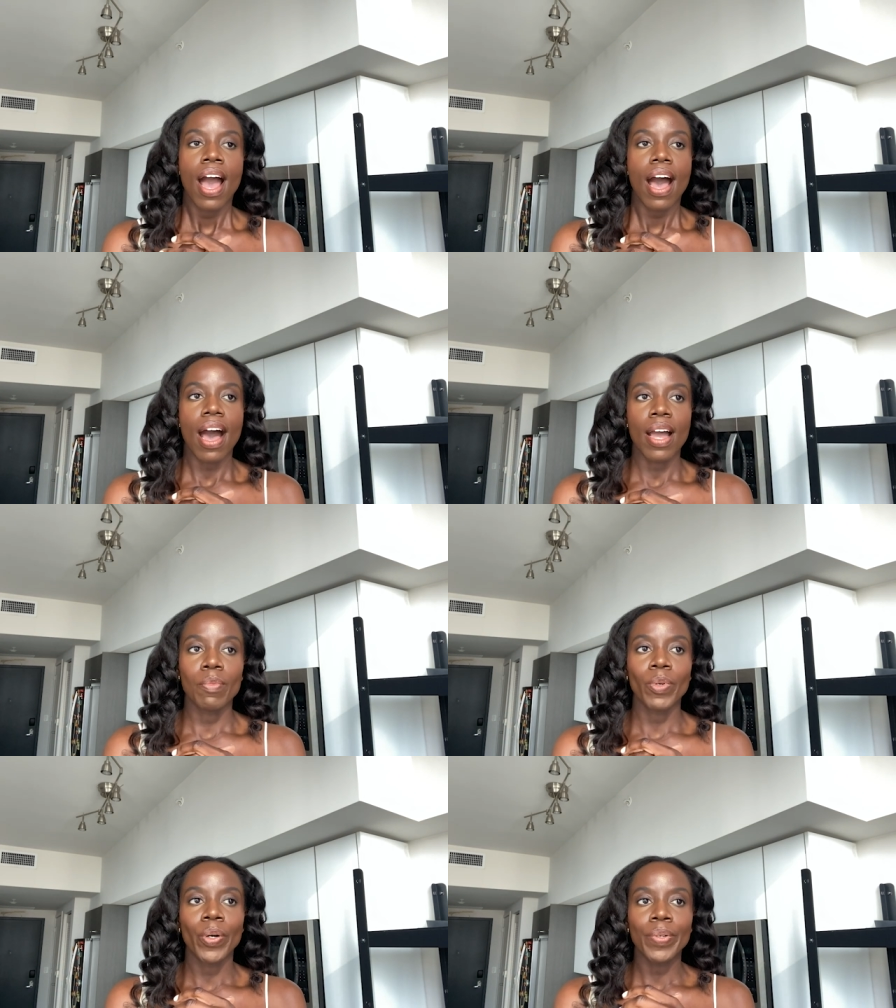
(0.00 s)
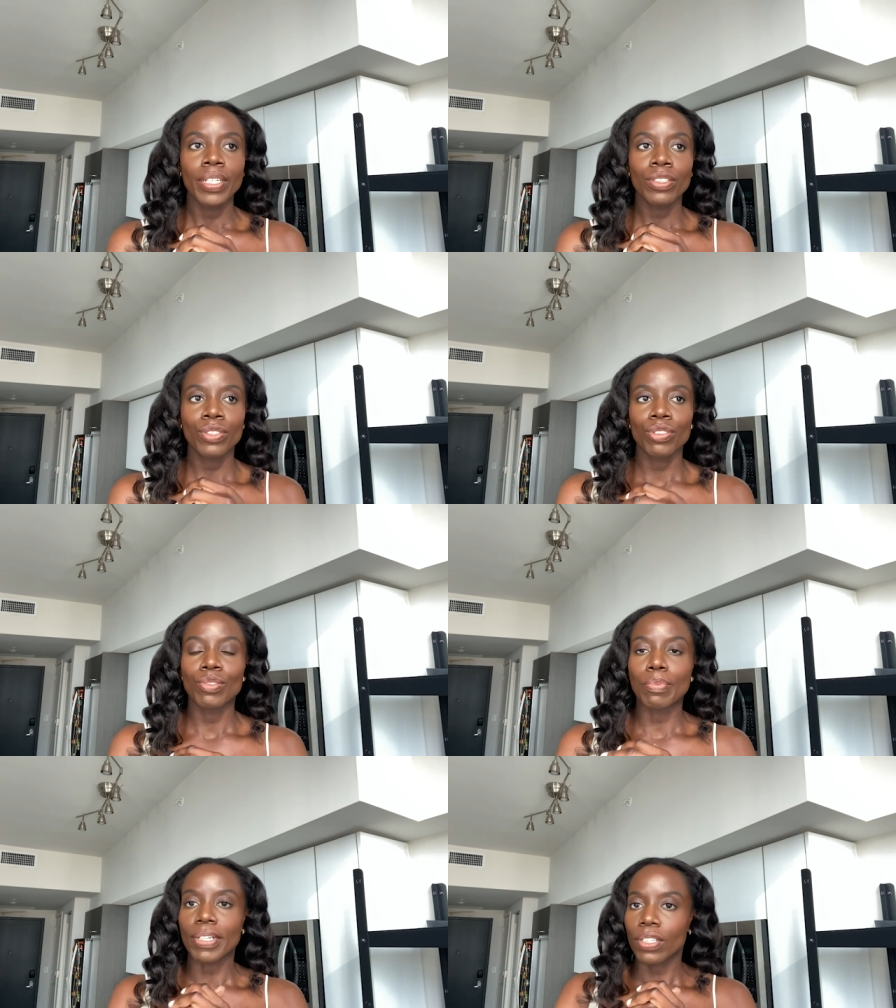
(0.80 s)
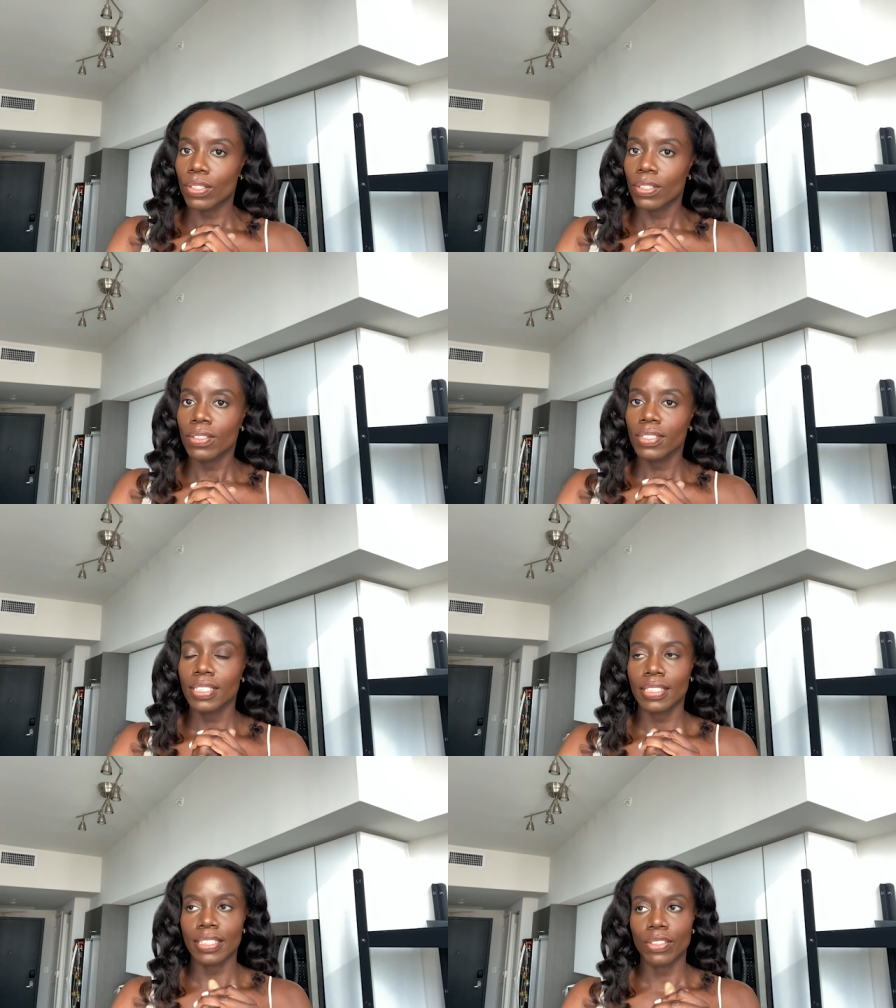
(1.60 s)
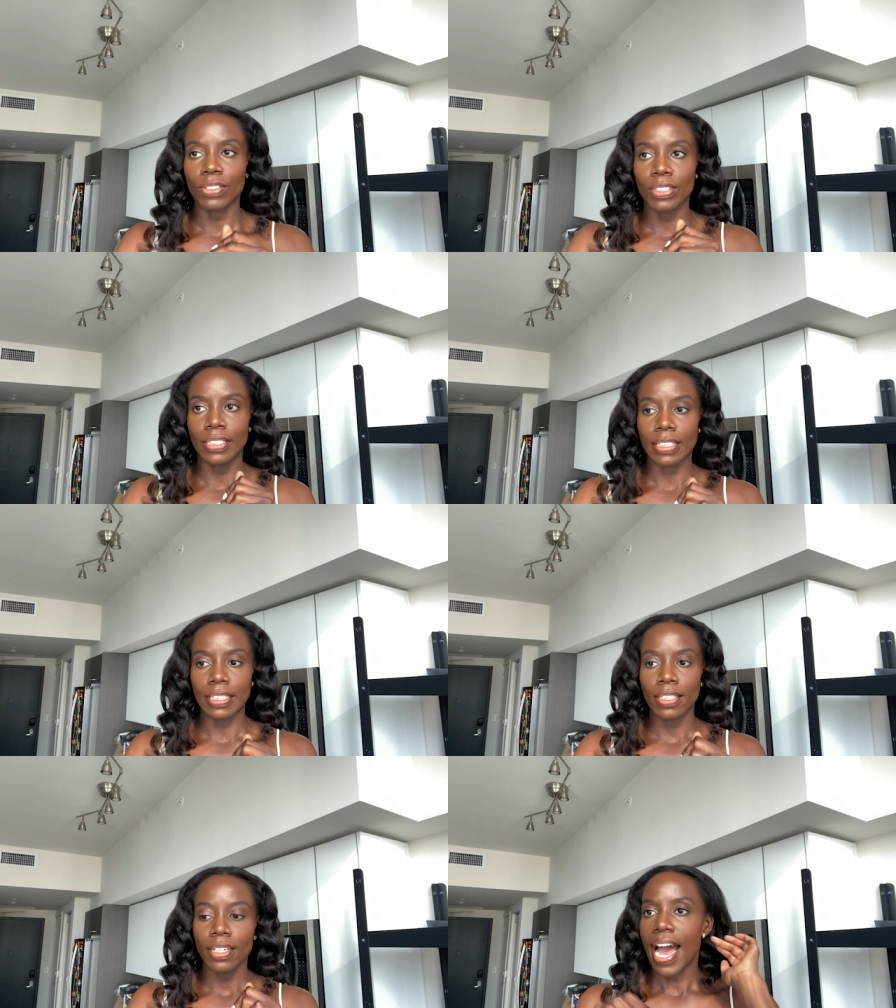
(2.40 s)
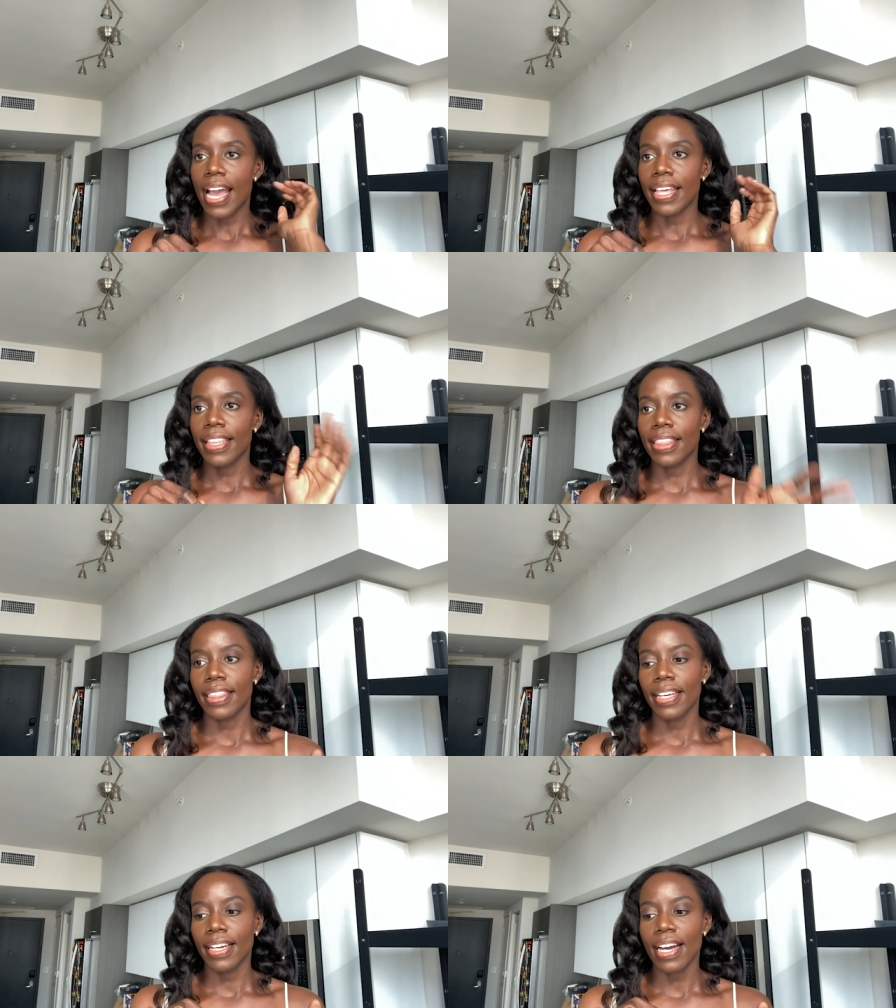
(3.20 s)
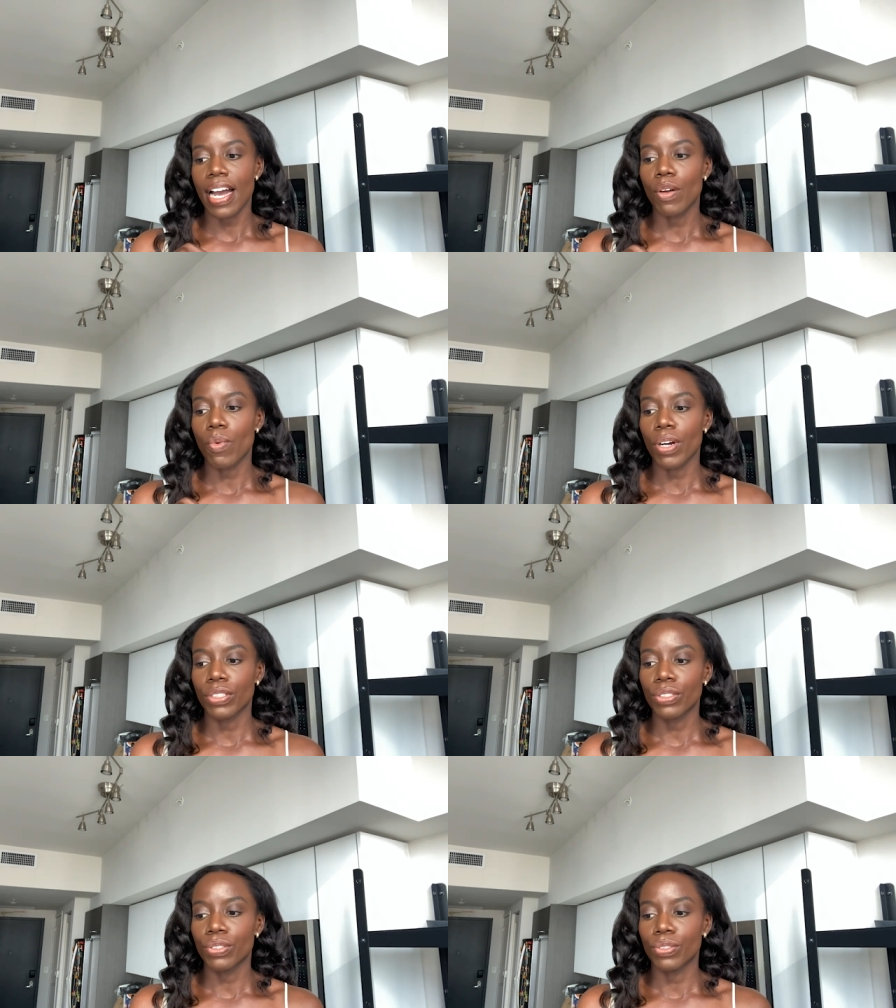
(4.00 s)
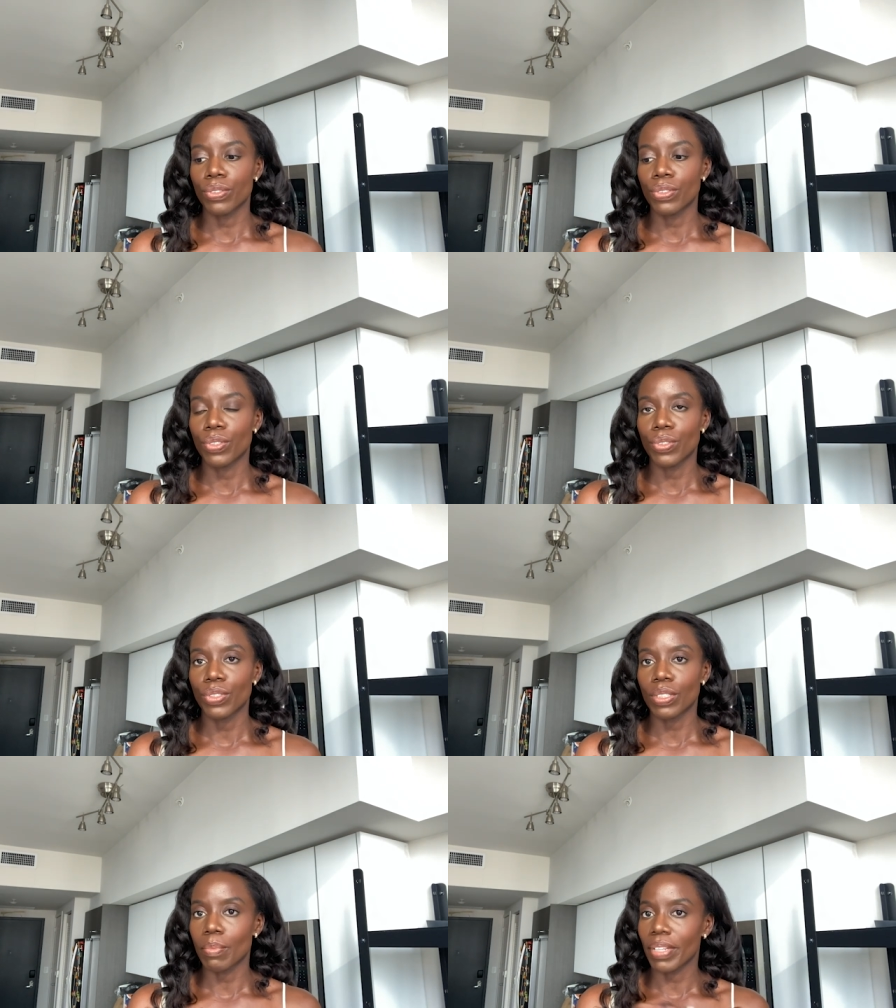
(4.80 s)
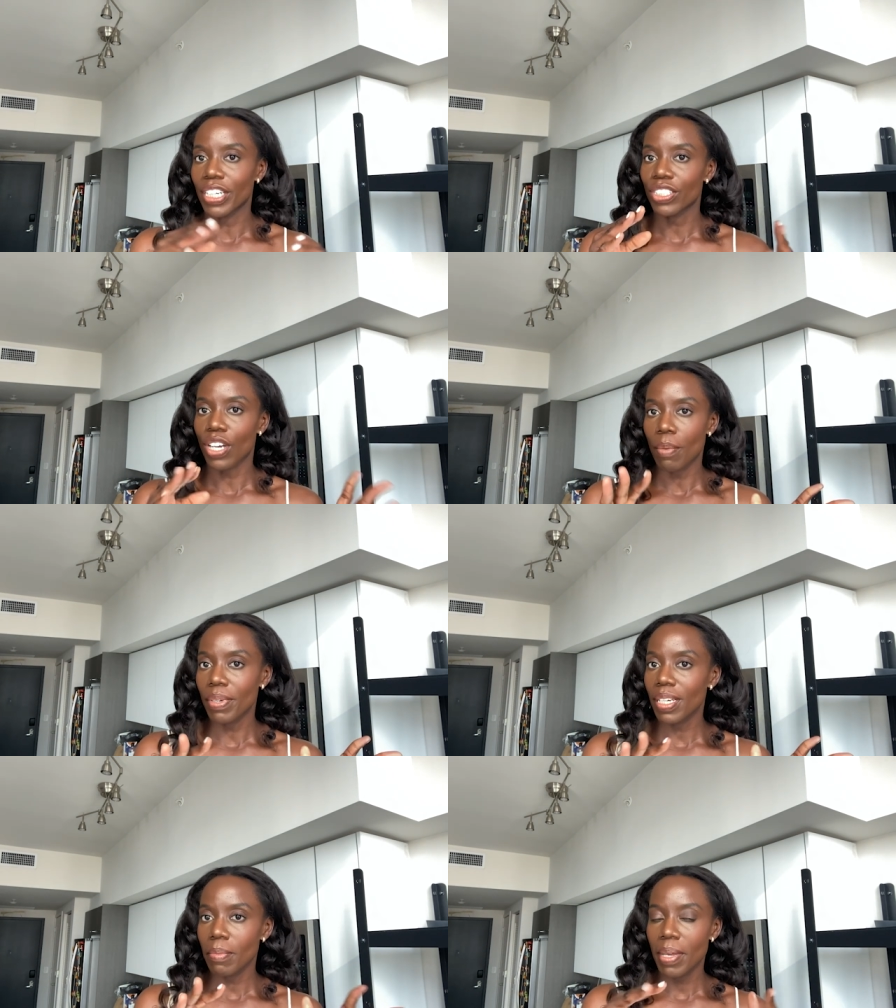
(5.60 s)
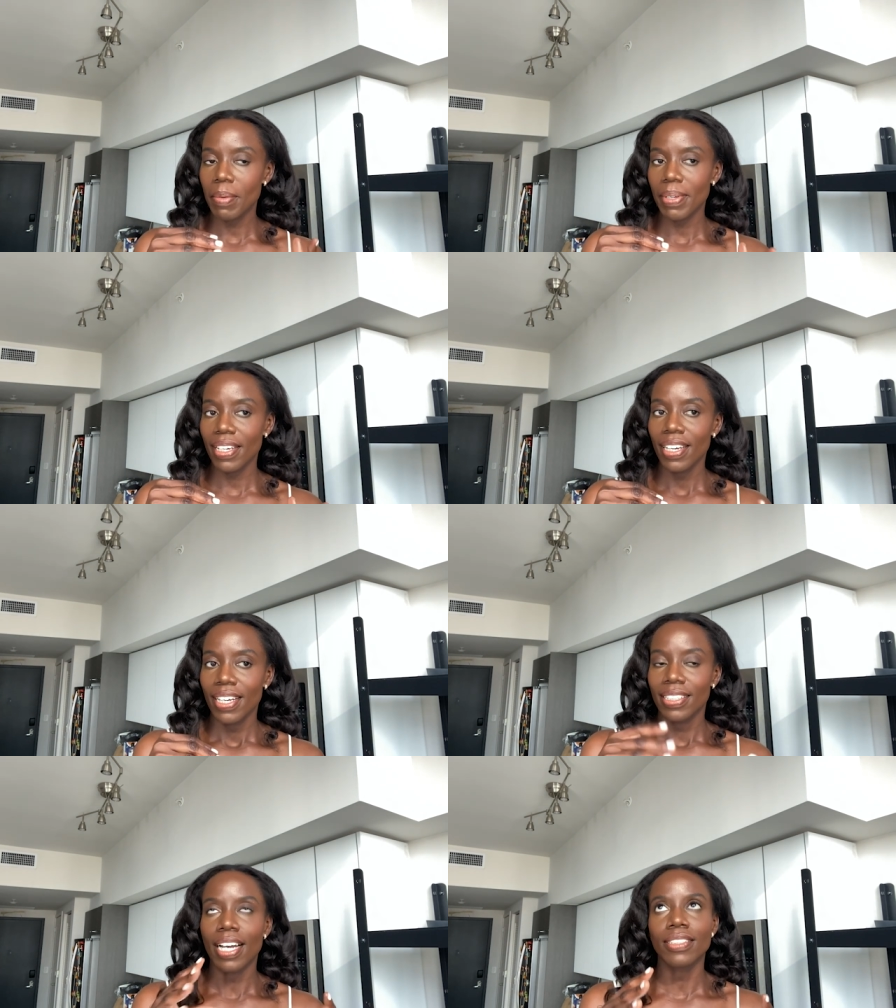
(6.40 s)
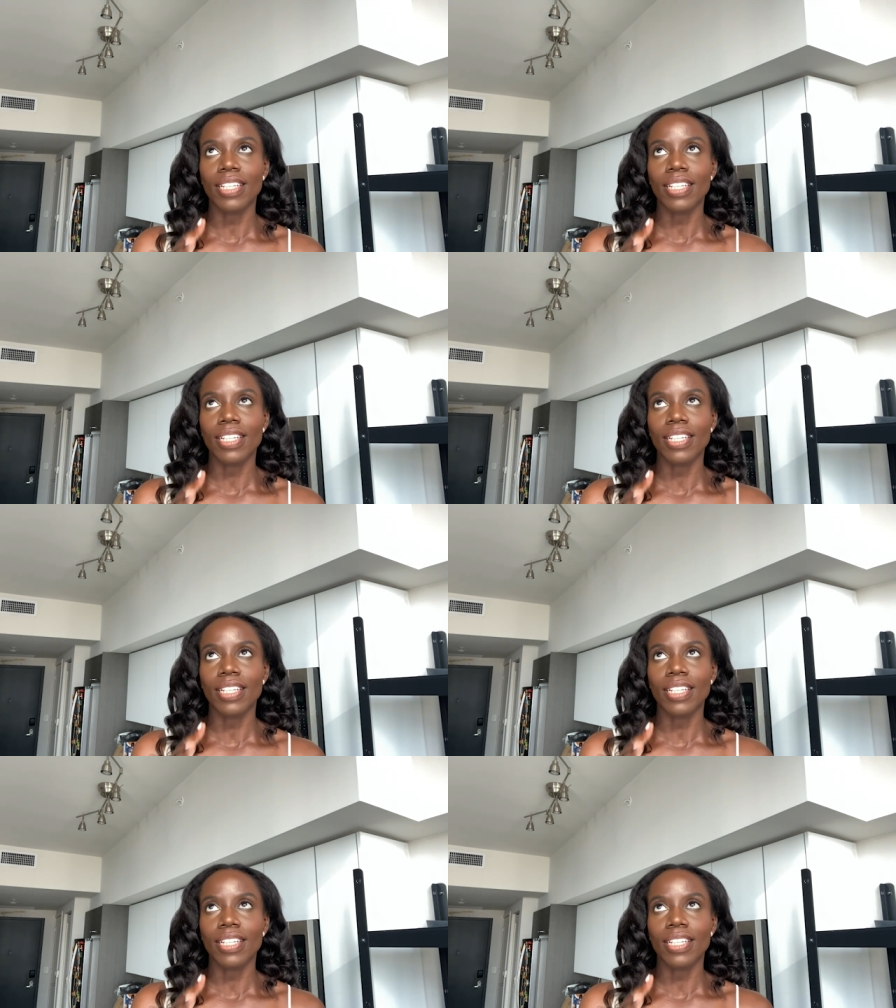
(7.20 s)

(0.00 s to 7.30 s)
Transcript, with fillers: I'm going to Brickell, Center City. I think I want to do some like shopping, maybe? Not